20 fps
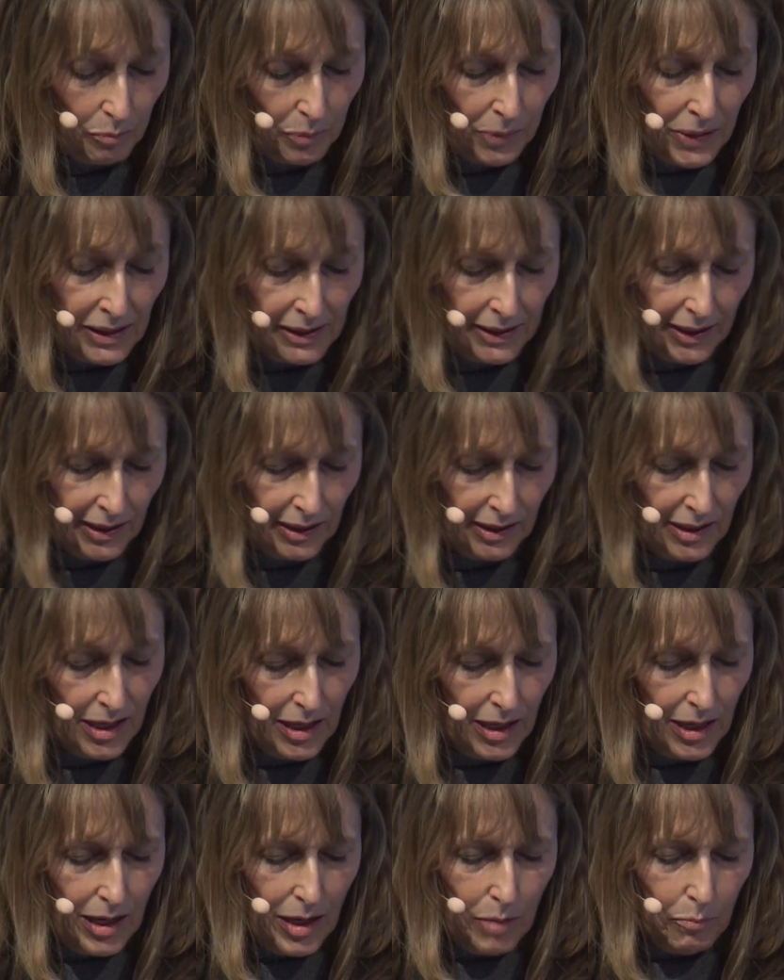billion
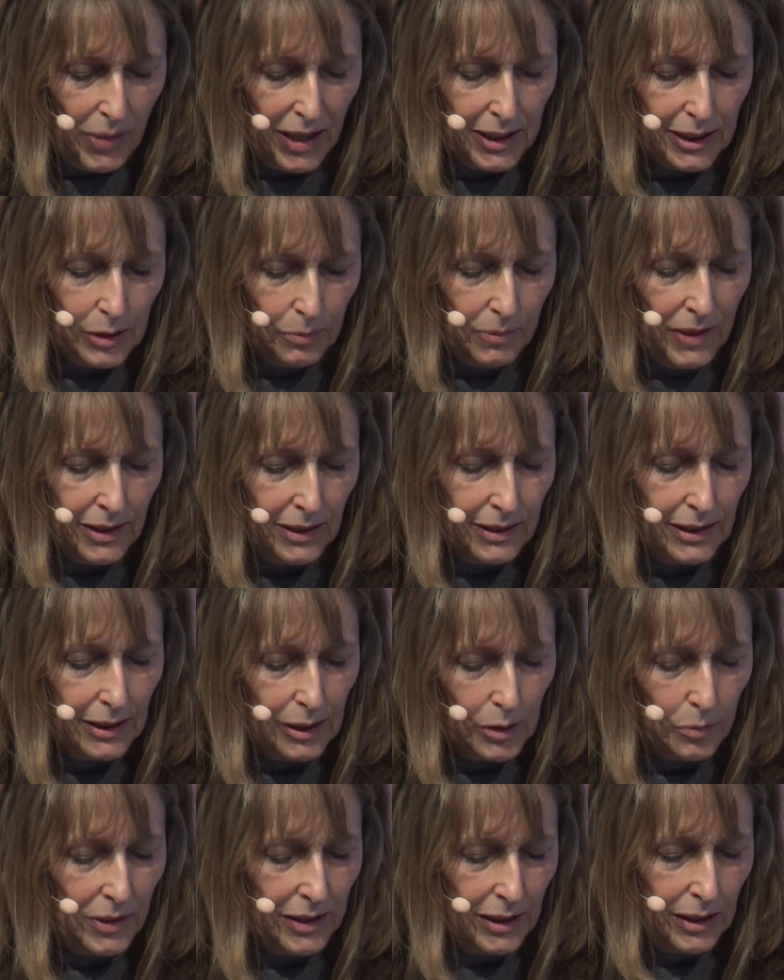by
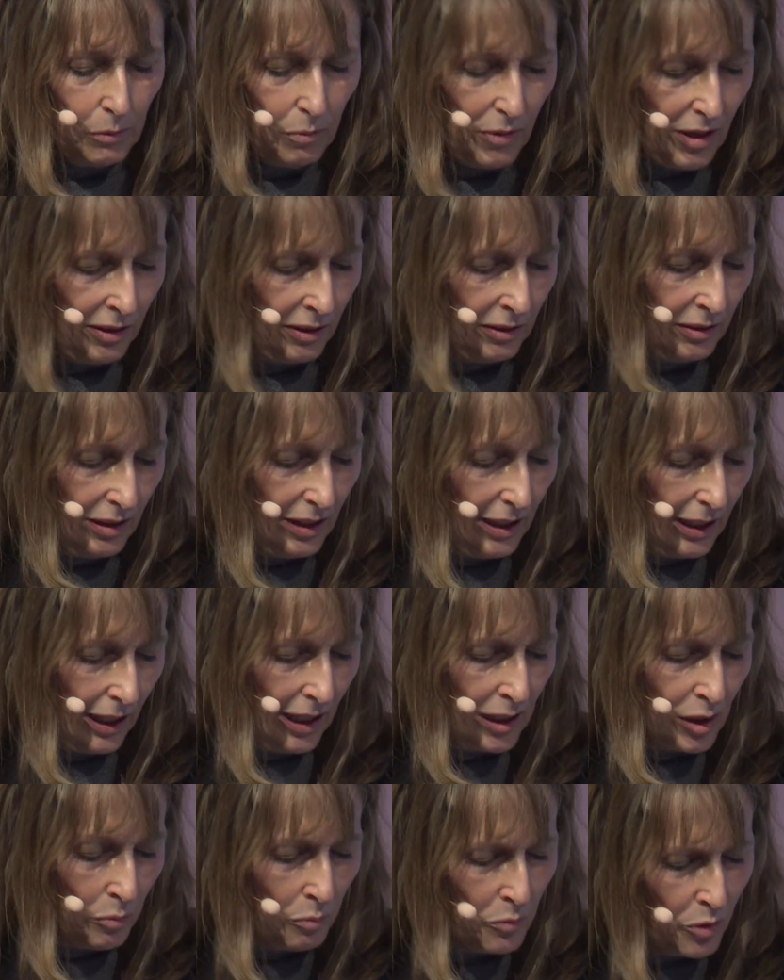2021
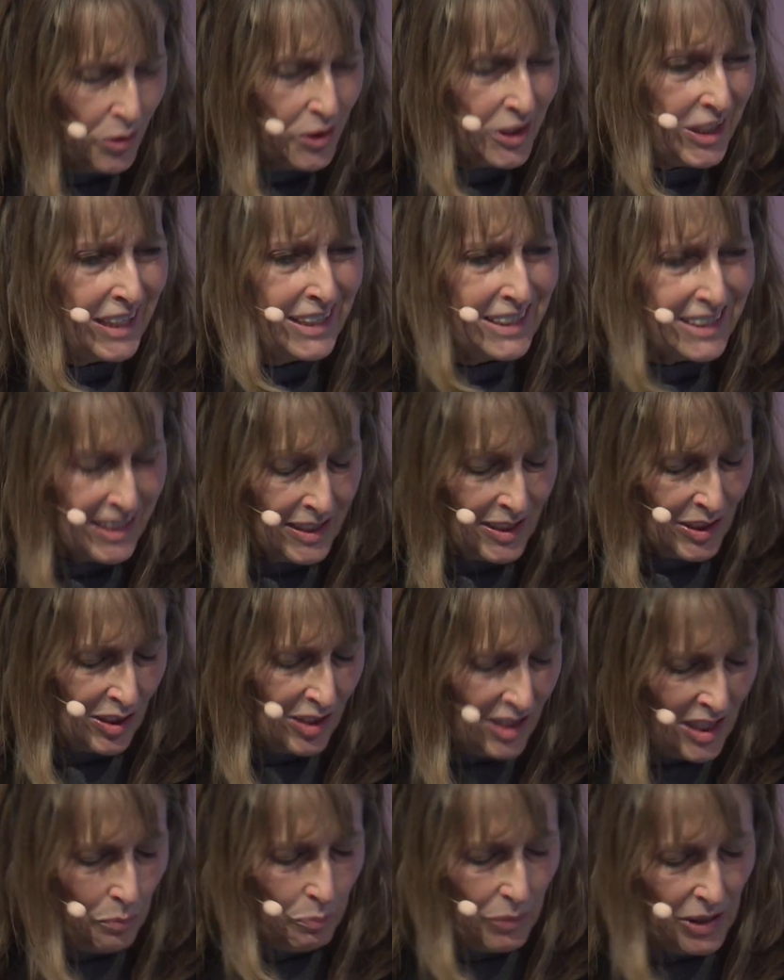and more than
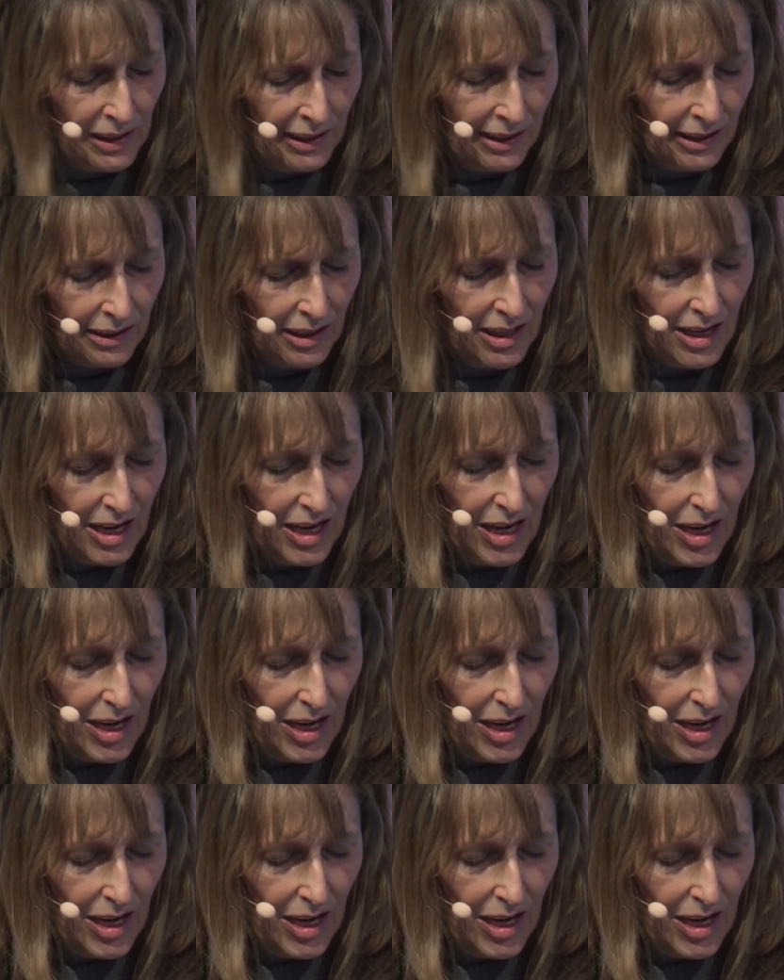3 billion